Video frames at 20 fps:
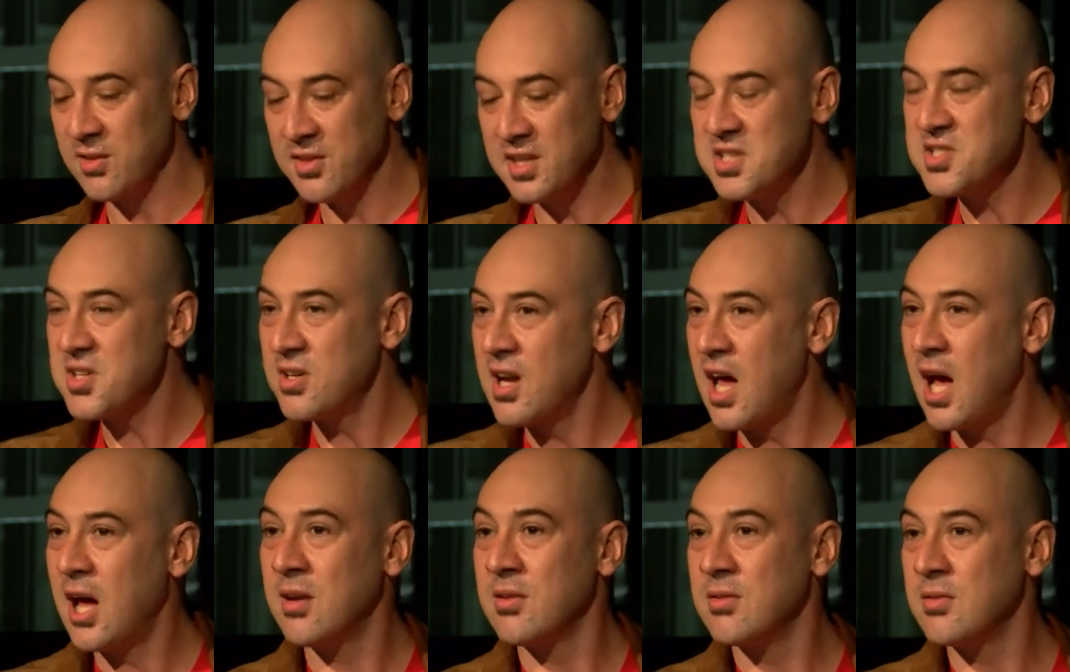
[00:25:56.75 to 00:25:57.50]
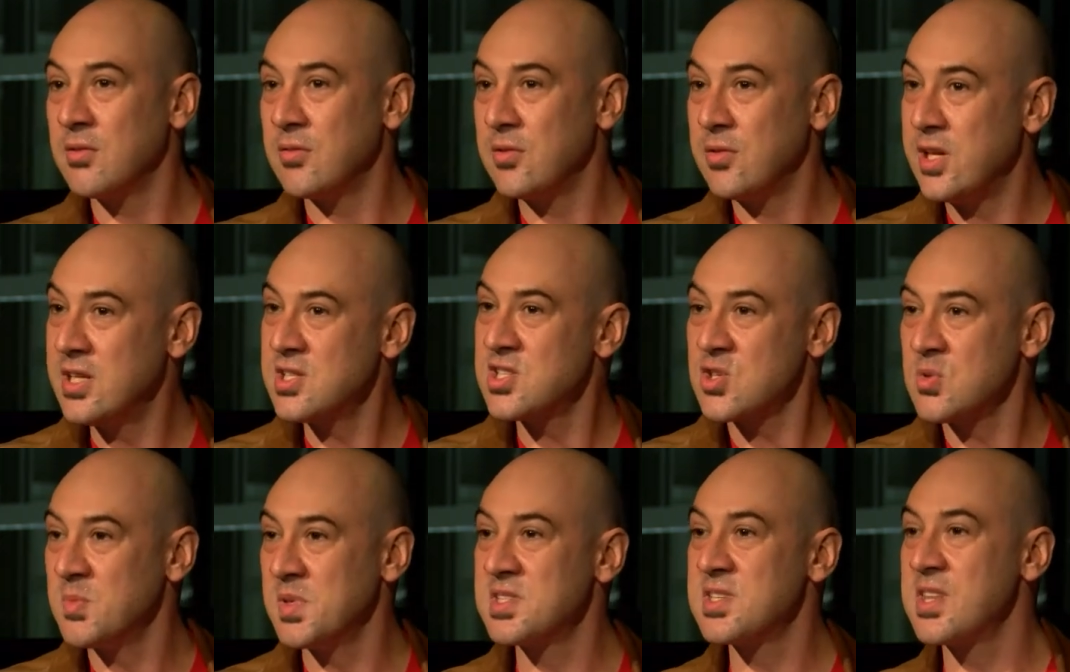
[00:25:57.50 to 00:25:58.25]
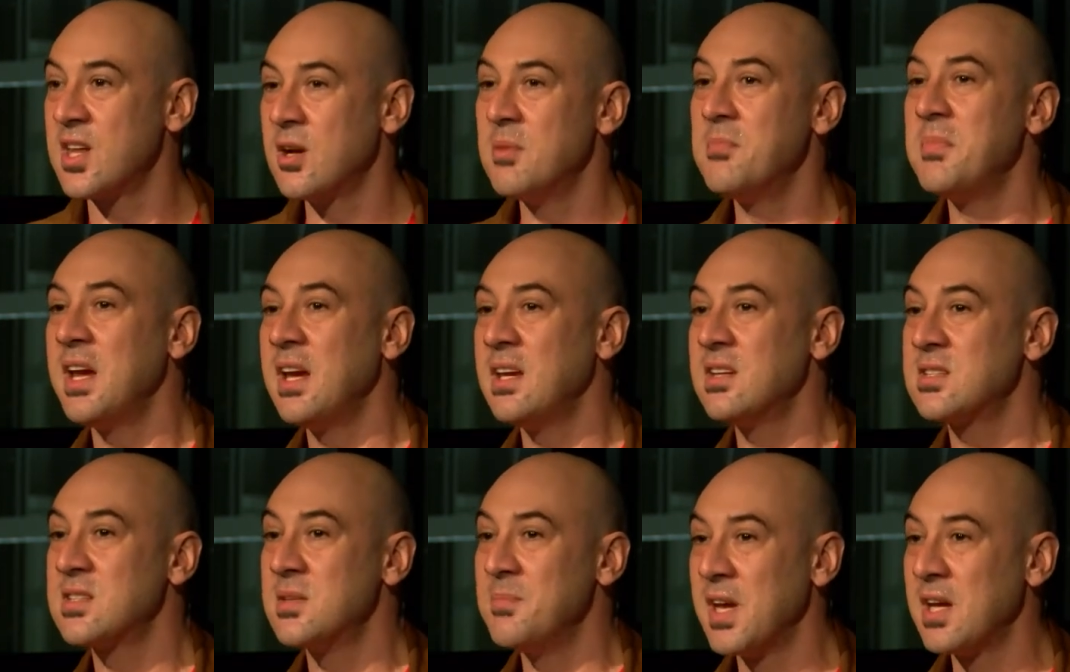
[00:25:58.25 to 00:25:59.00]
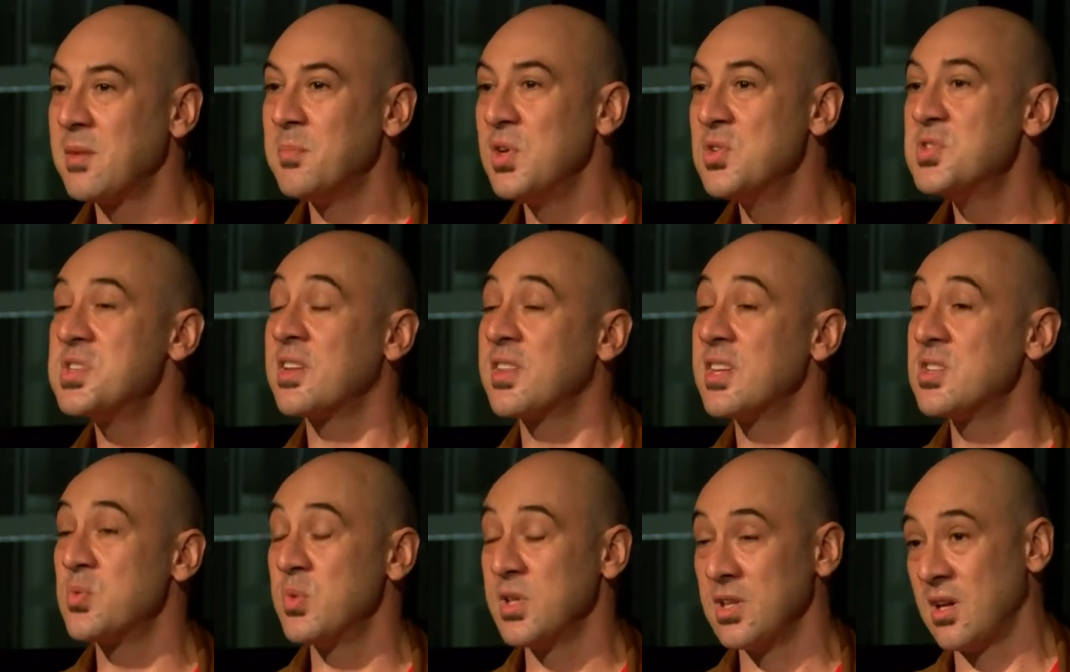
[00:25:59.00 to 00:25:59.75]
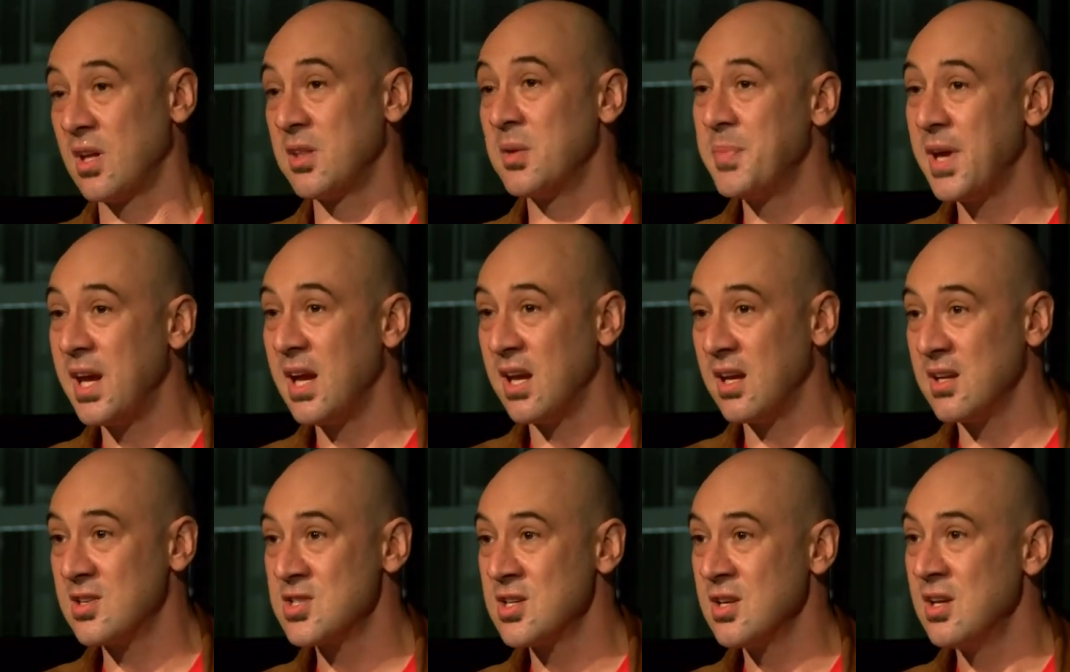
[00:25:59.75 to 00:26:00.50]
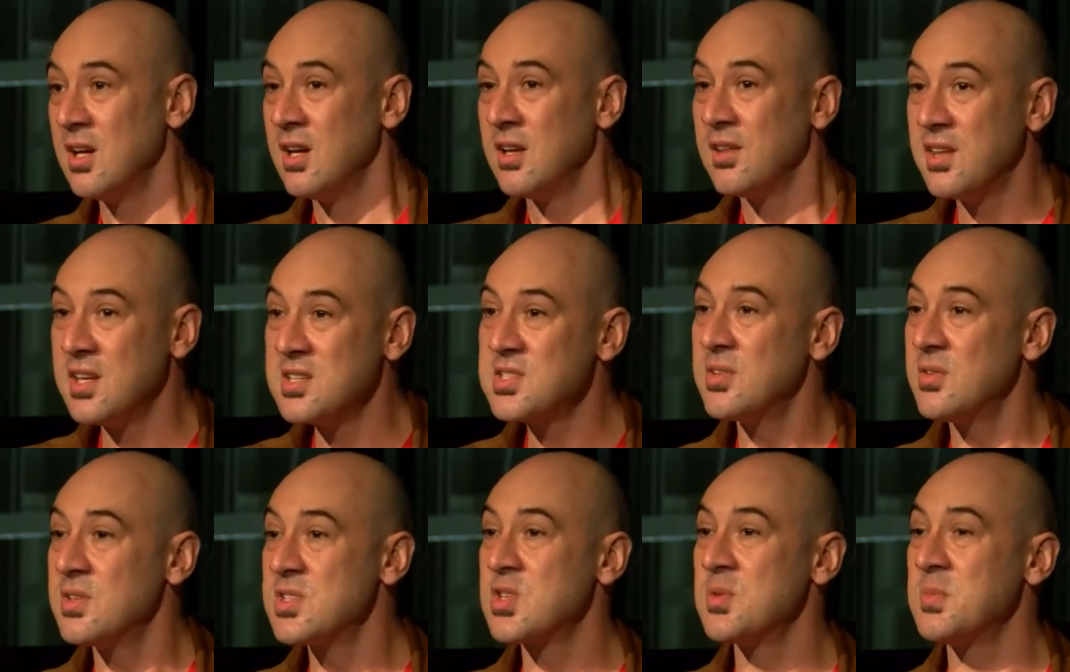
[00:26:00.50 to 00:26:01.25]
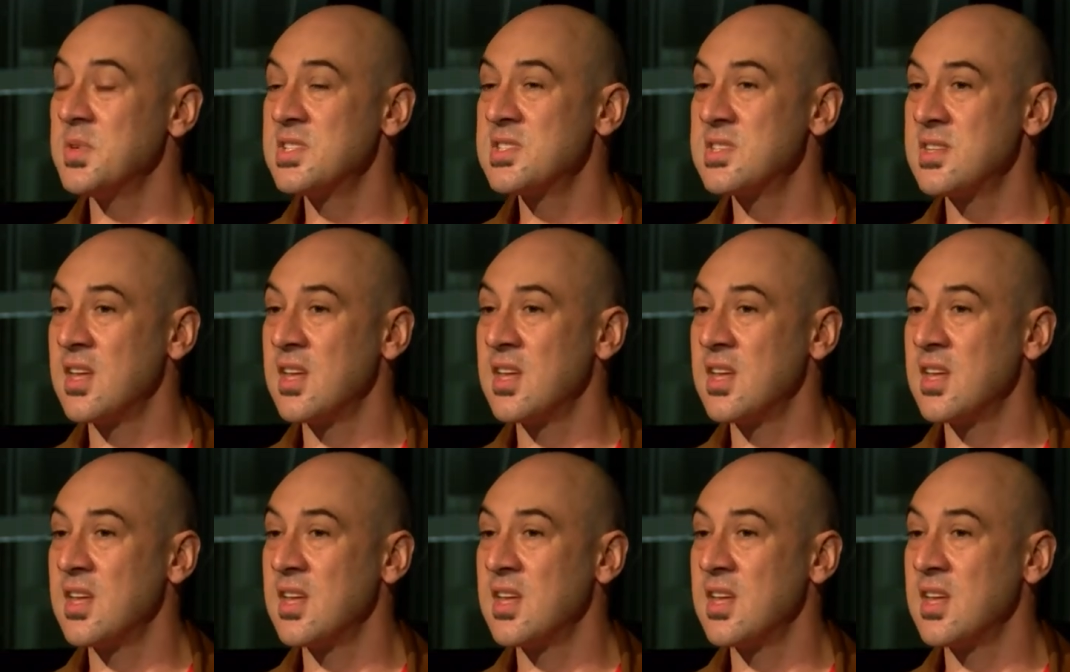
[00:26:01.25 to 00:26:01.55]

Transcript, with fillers: These are not instruments that are made to make music that's written on the page. These are instruments